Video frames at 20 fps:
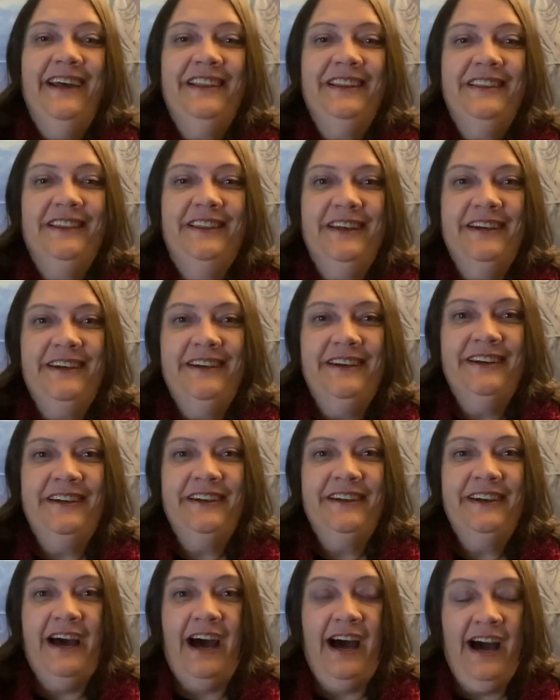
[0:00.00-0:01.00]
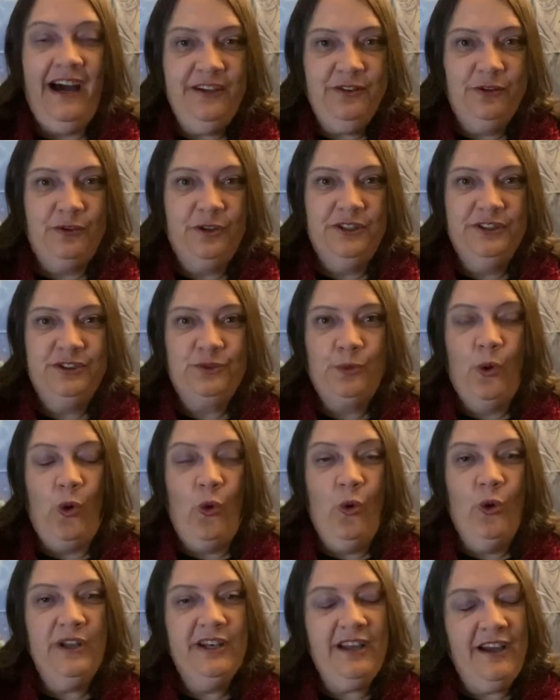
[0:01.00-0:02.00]
the hundreds were
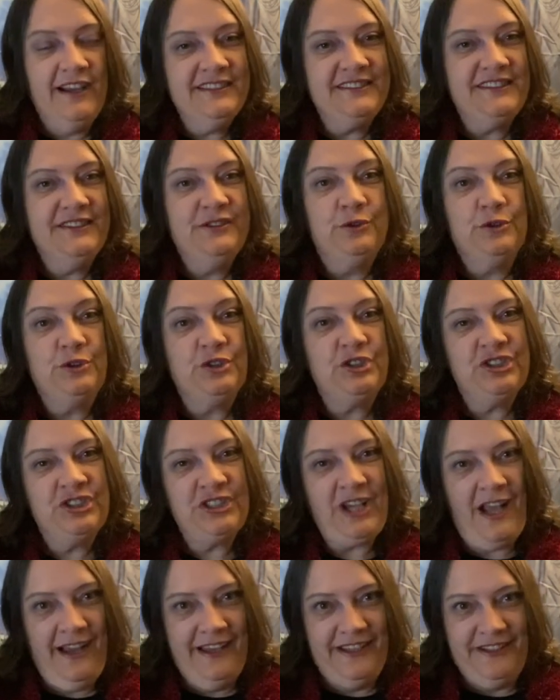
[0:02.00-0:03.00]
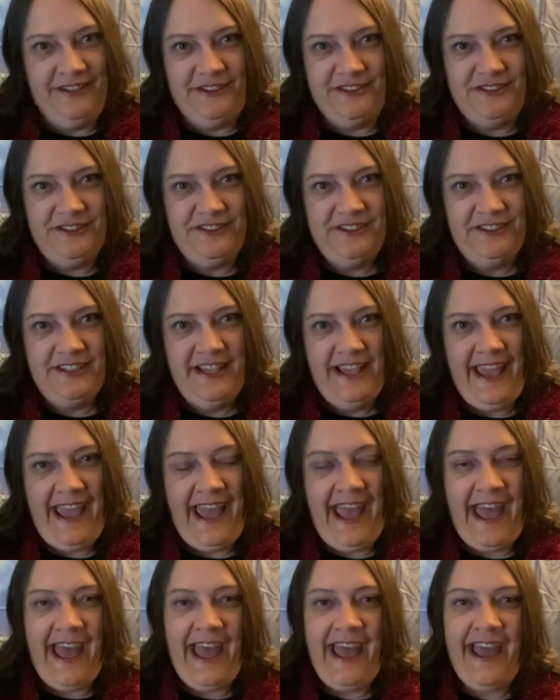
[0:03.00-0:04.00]
organized into shires,
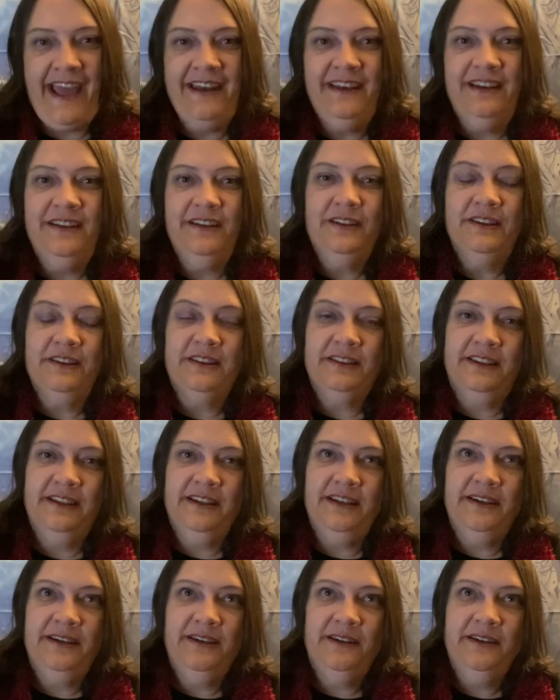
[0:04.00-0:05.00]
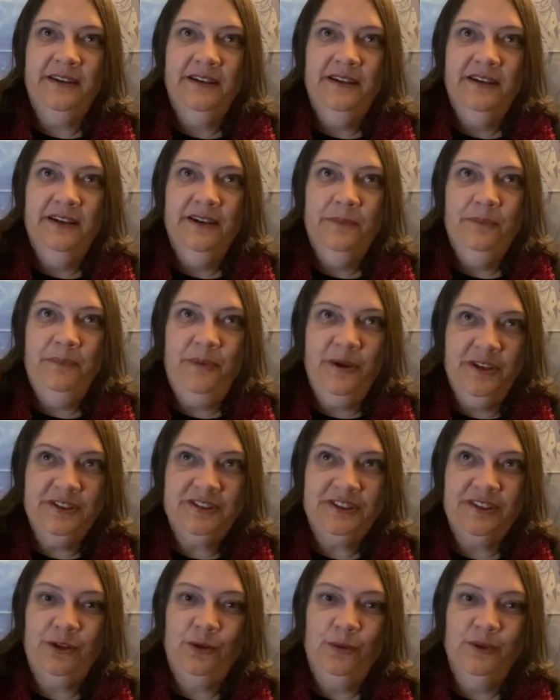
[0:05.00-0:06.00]
and the
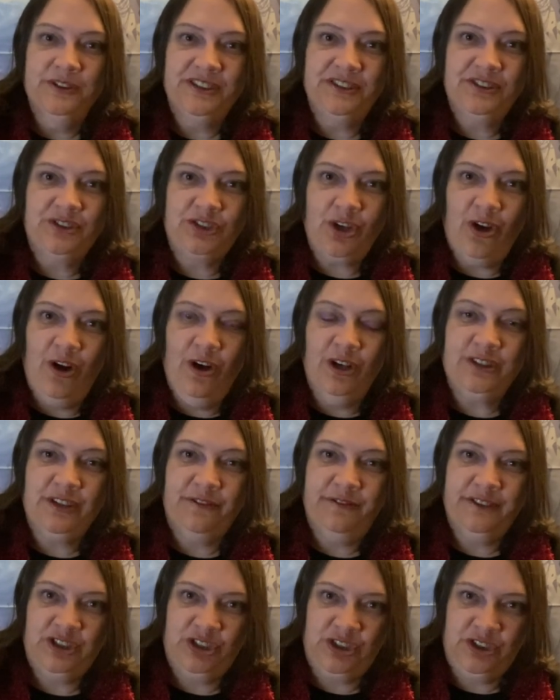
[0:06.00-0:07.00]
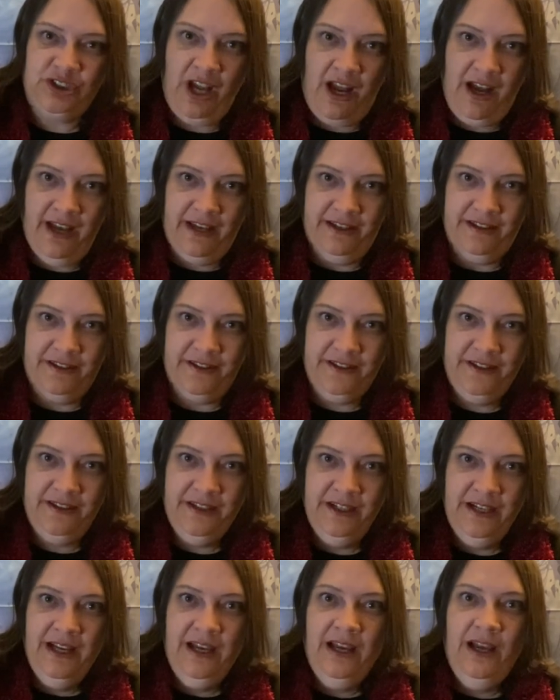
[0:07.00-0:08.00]
person who was in charge of a shire,
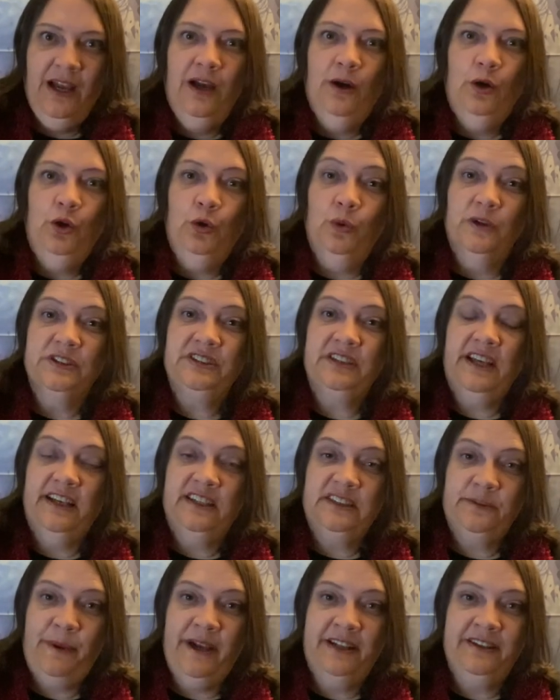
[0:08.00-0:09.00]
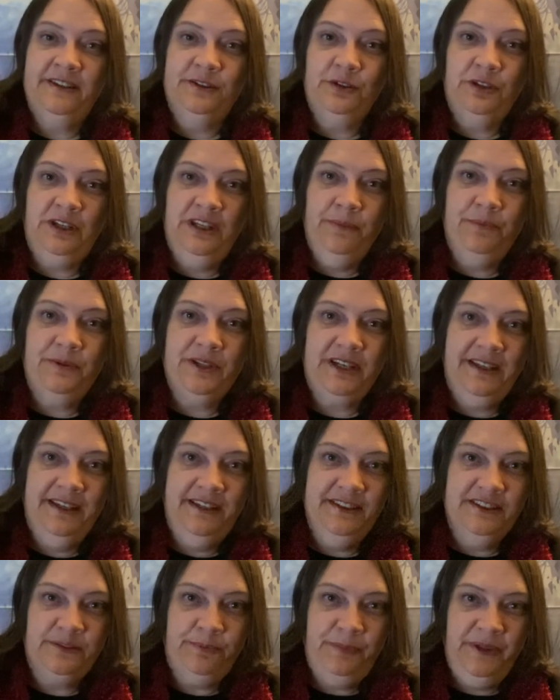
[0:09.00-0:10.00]
who was expected to keep the
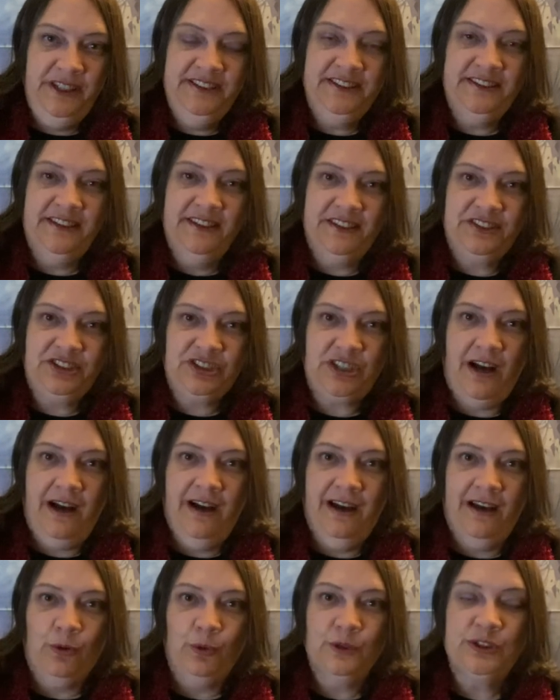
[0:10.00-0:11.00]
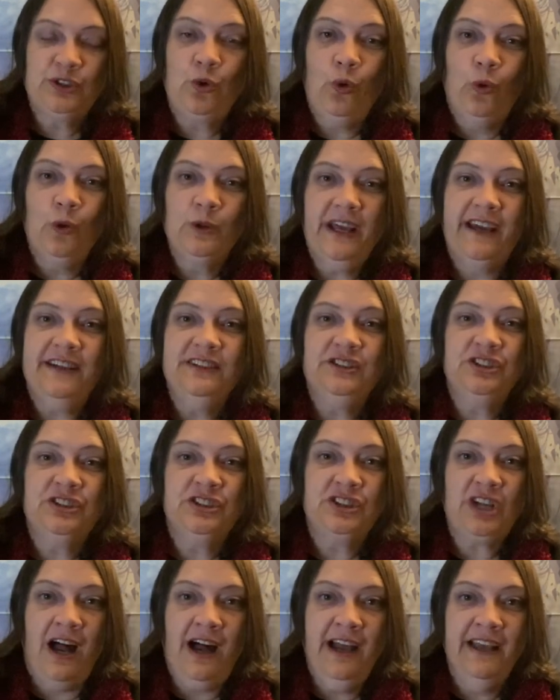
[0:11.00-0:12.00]
king's peace in the shire, was called a
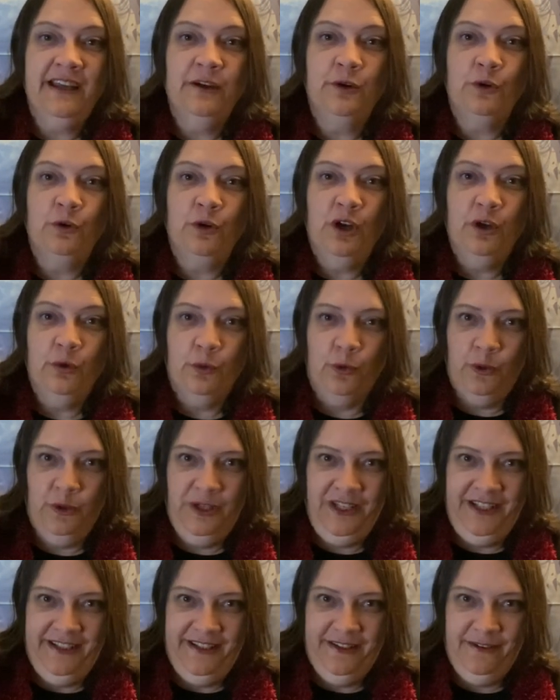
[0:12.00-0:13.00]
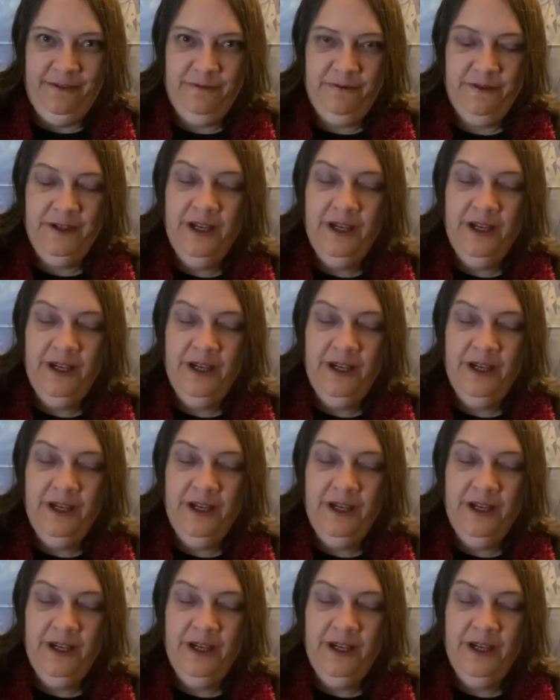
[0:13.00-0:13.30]
shire reeve,